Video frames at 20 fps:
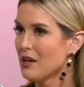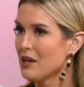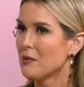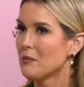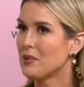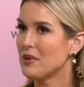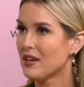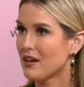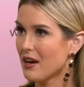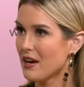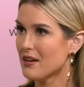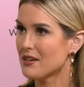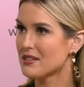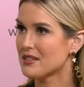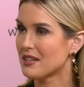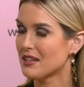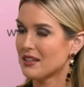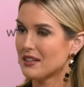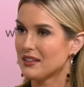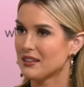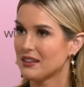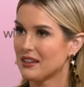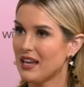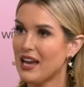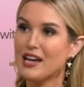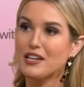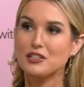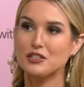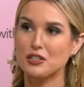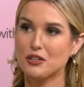Because
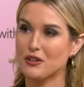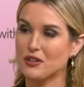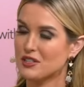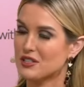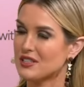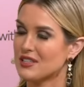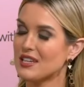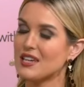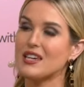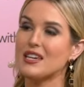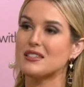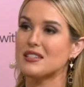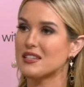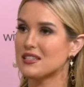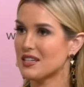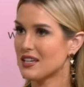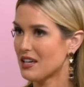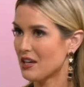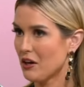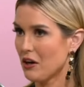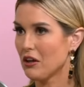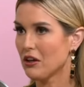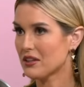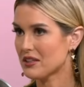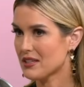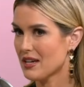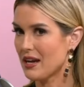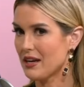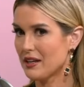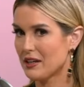last year, it's easy to get all
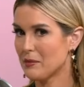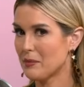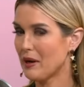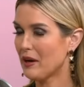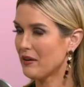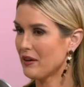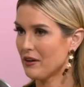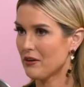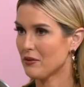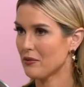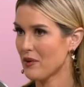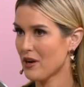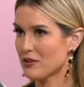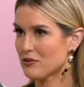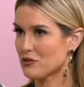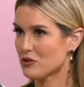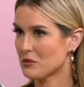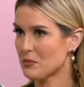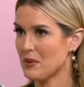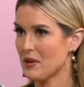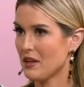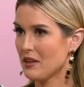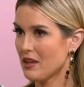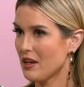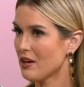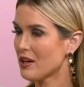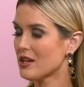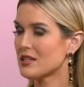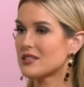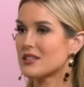excited about Aaron Rodgers being
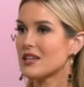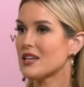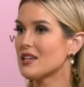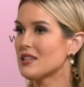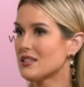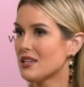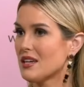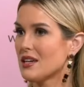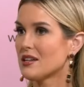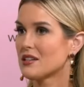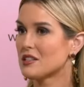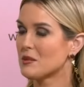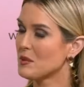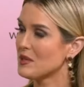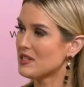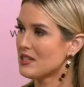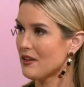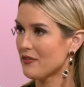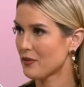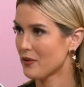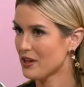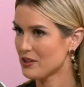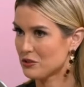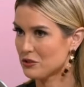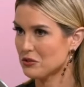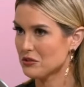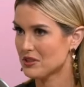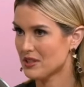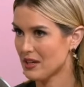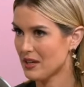there. It's easy to be
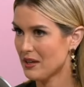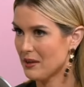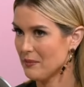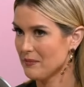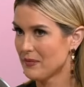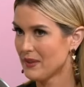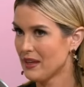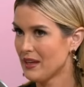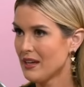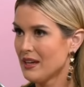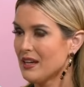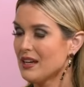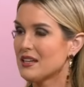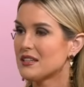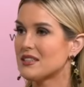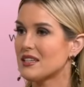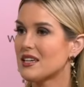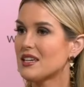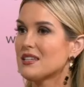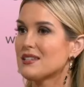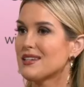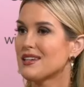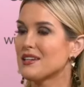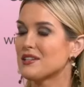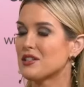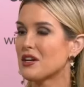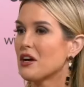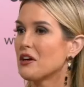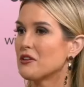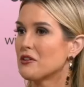deferential to him. It's easy
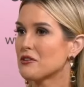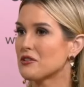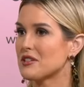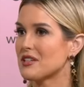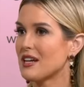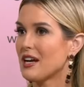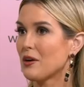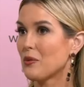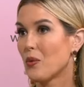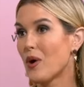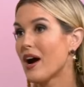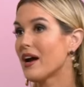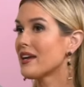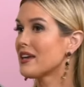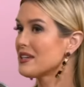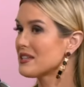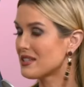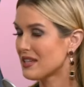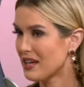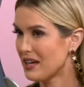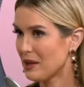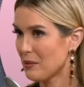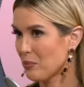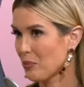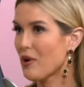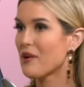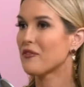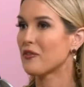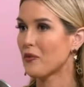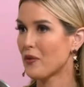to understand why he's getting
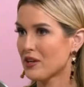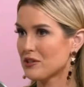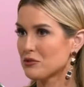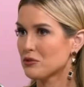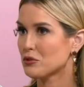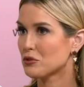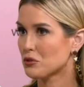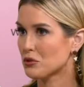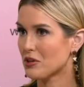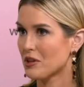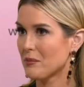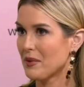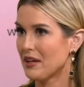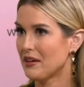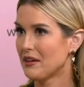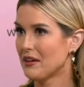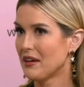preferential treatment.